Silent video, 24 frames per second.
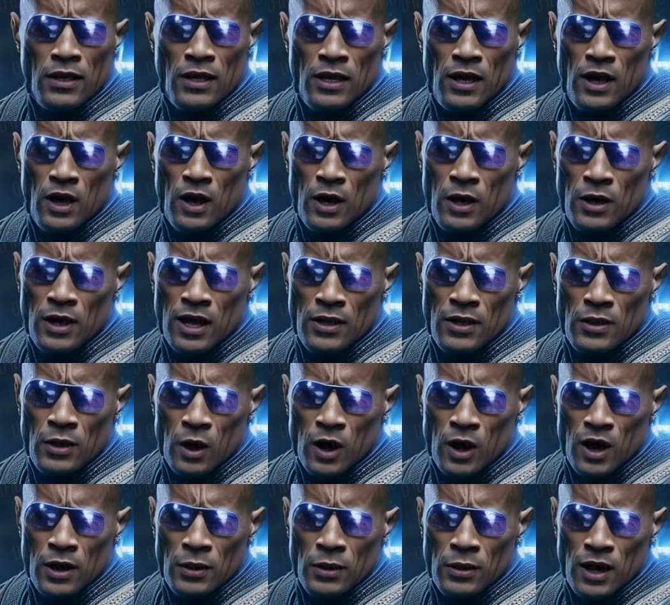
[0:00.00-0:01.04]
There are only
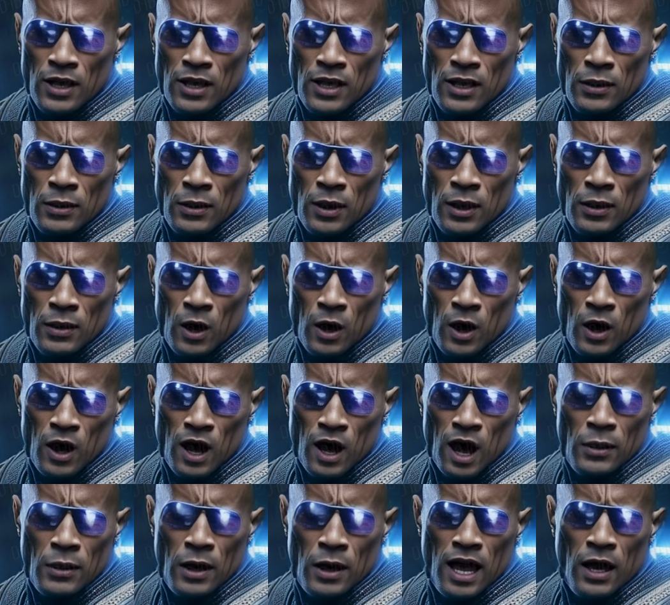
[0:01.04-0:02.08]
four at present, but
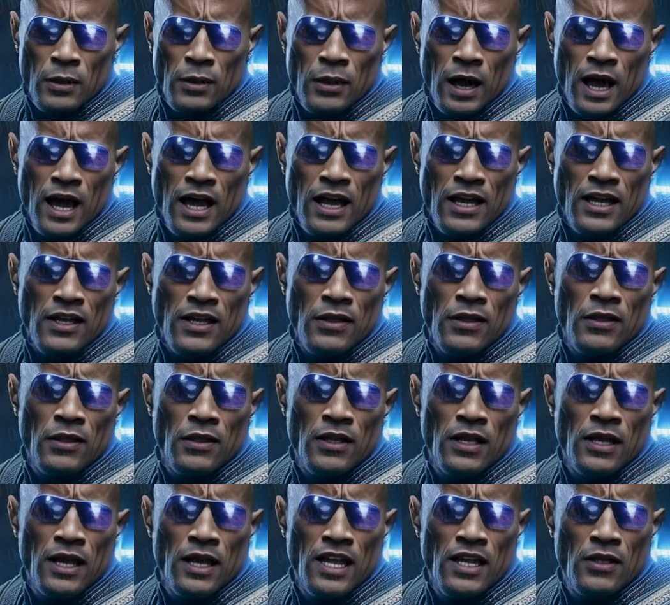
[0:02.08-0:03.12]
more are being made.
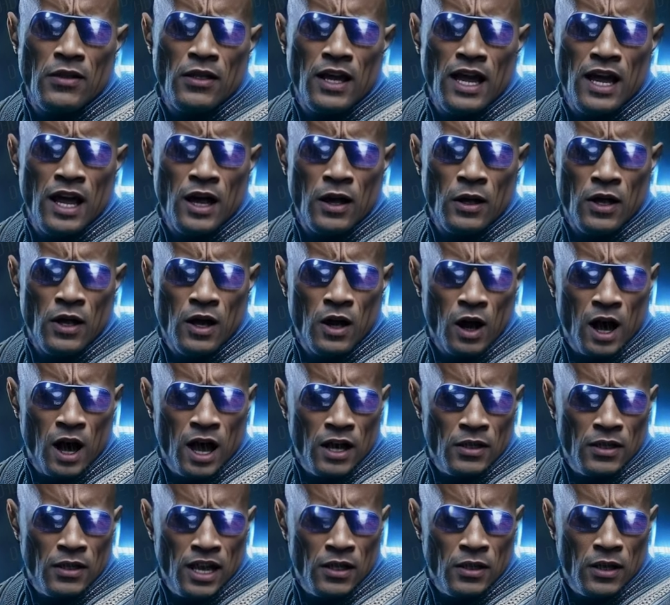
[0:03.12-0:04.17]
These videos are
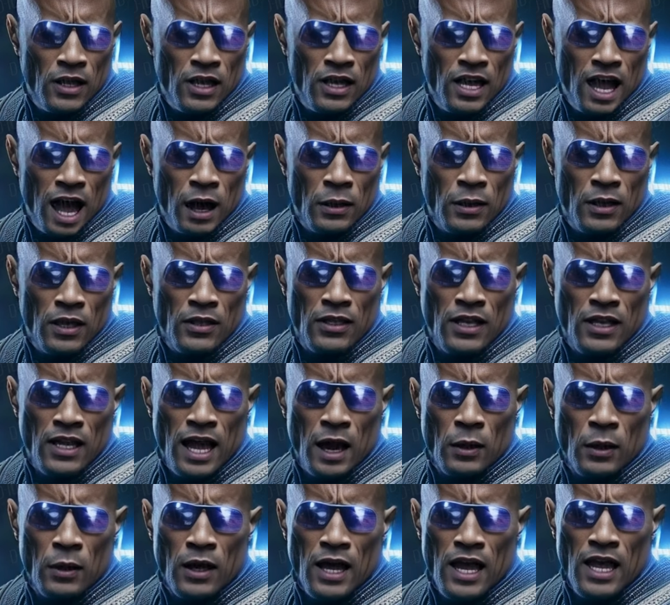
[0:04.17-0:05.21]
all of different types of
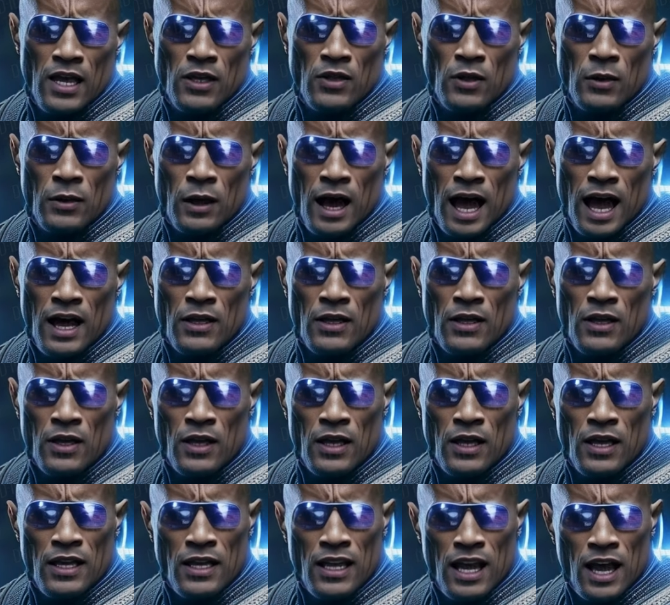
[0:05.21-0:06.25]
celebrities from actors
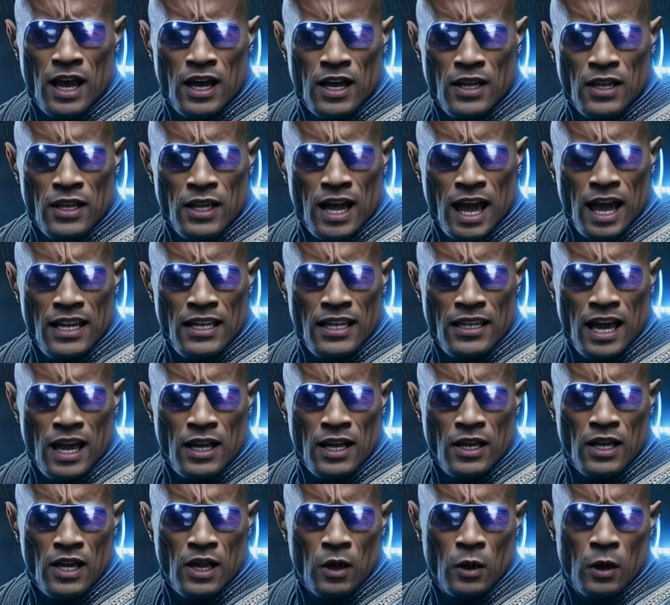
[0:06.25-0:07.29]
to singers like
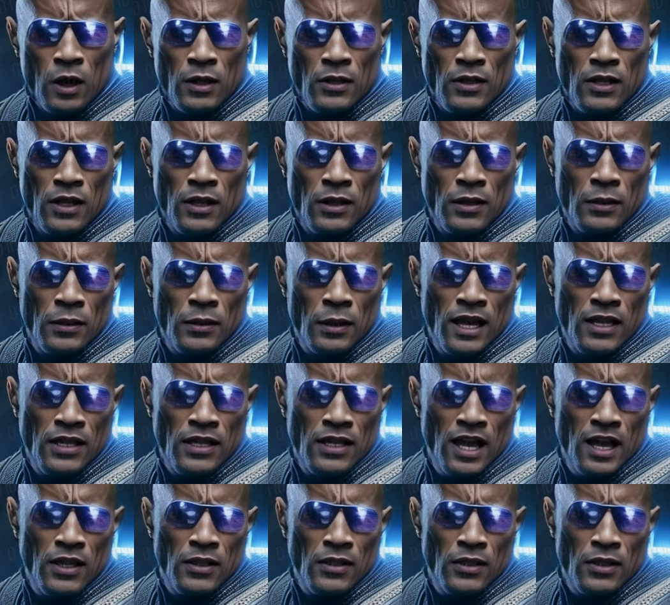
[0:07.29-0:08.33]
Taylor Swift,
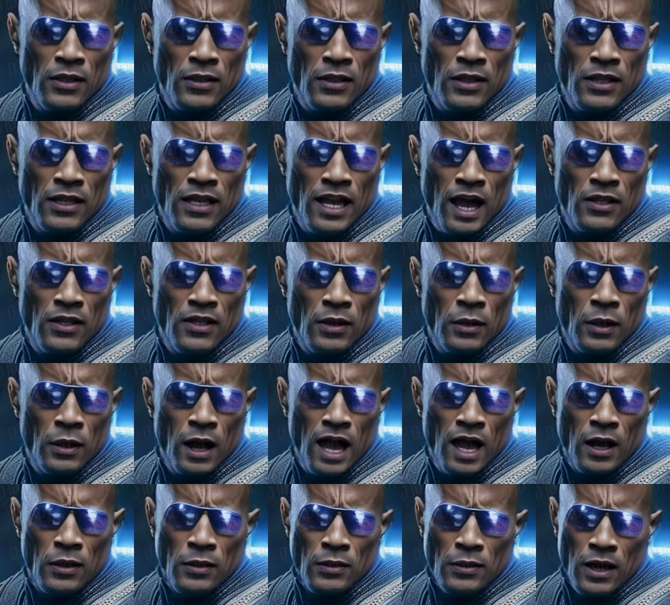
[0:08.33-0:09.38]
myself, David
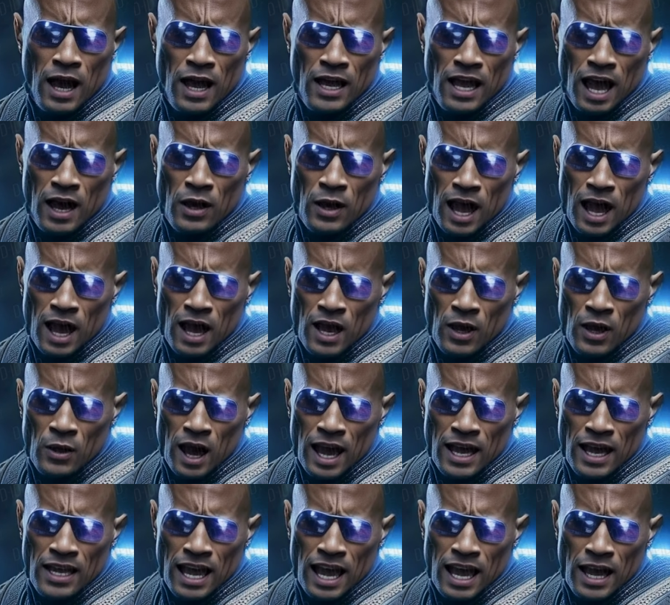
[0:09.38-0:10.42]
Beckham, and Ariana
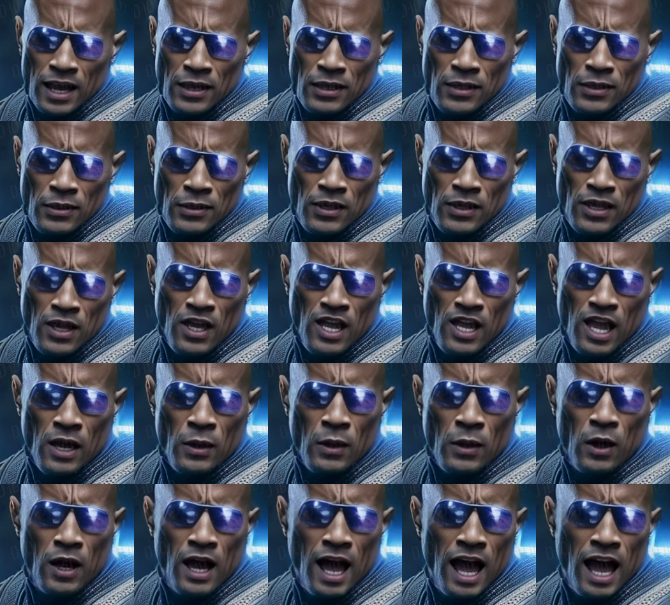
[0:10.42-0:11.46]
Grande. Just
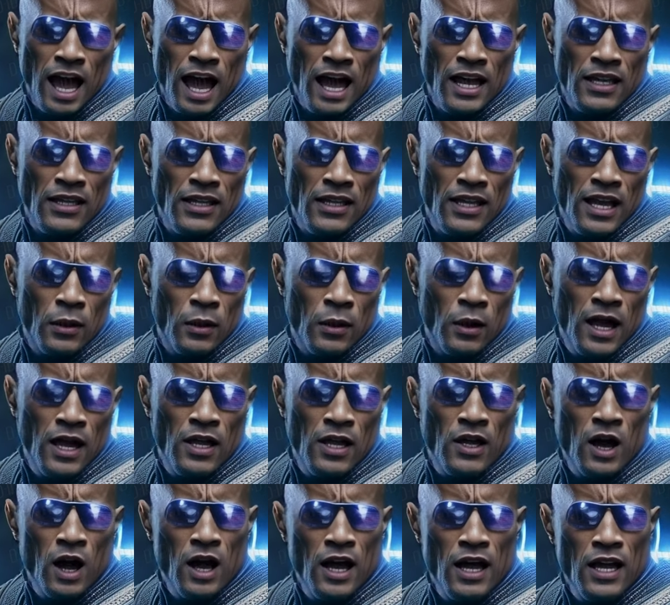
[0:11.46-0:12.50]
put AI Celebrity
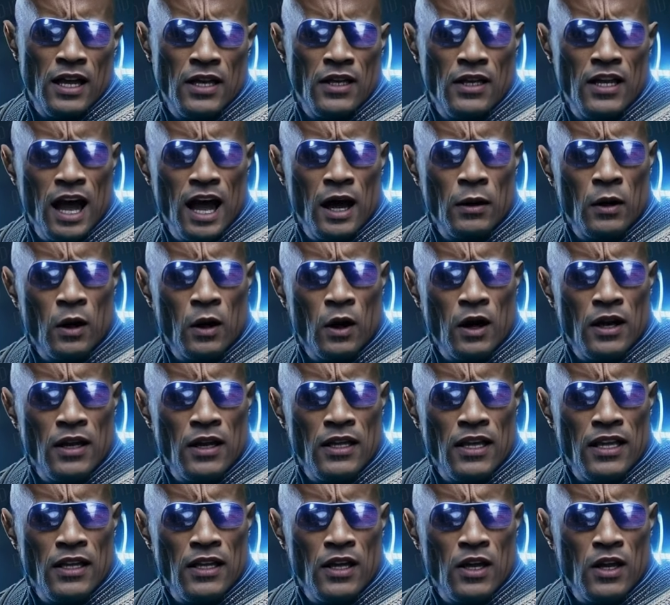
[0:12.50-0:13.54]
Talking
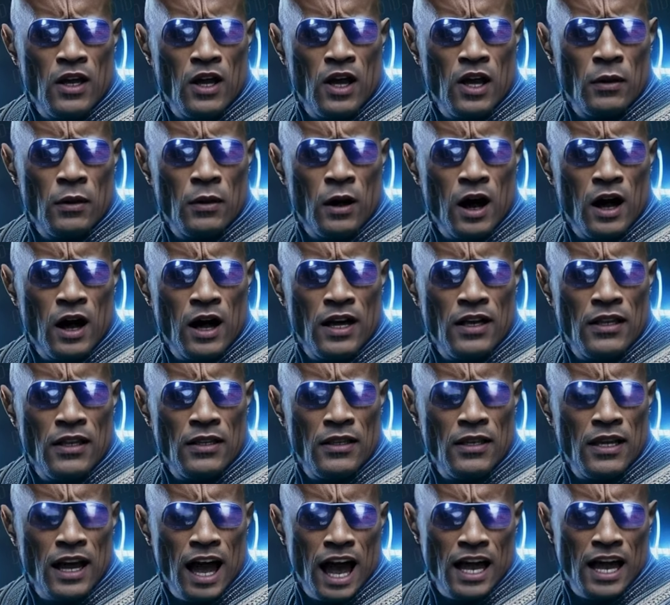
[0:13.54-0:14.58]
Cyborgs in the search bar,
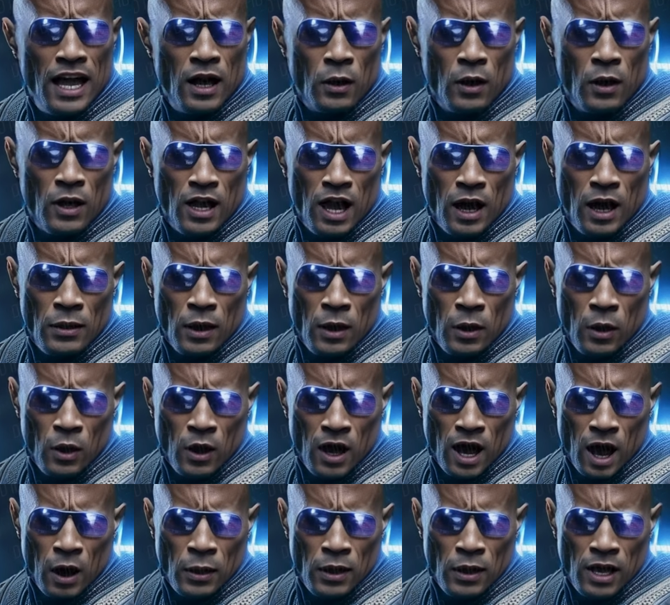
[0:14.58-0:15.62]
and it will come up.
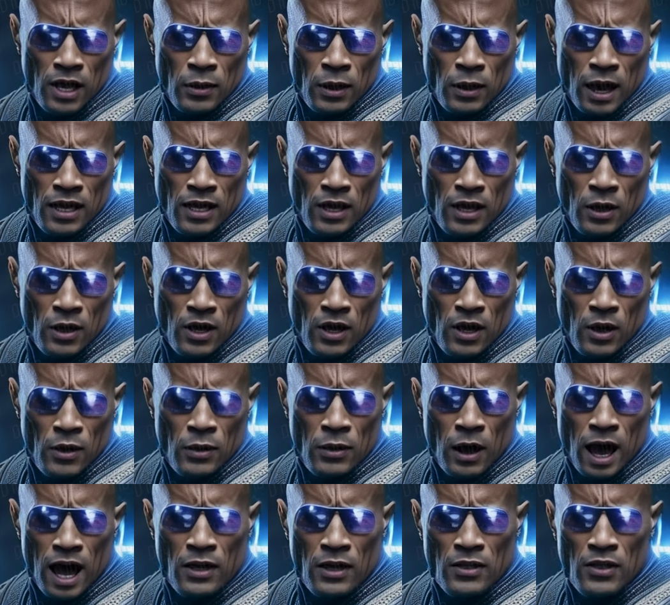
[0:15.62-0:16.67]
We'll hope to speak to you soon.
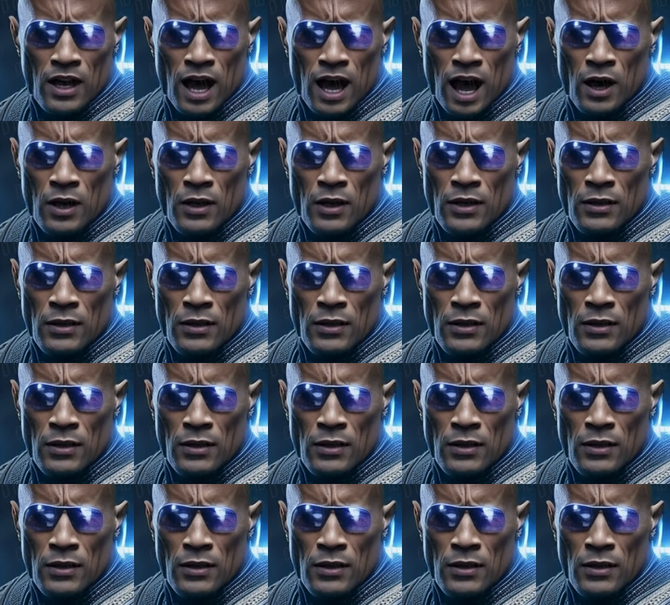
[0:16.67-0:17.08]
Bye for now.